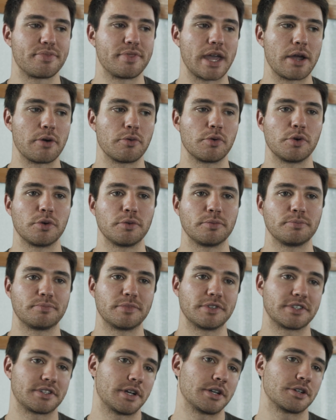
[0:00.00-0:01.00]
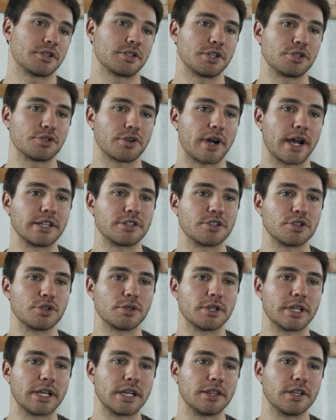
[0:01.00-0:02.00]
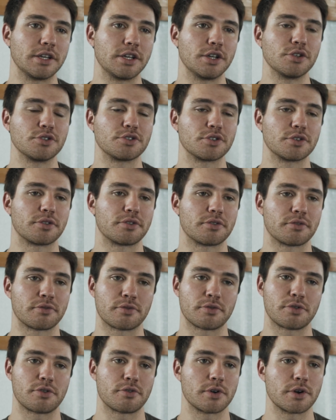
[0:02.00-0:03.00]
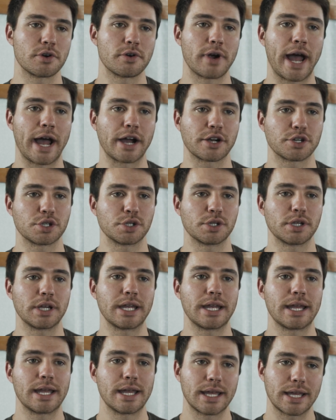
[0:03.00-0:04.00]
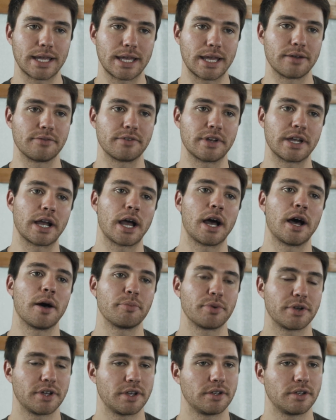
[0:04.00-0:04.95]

they will essentially try to lead the user through actually giving up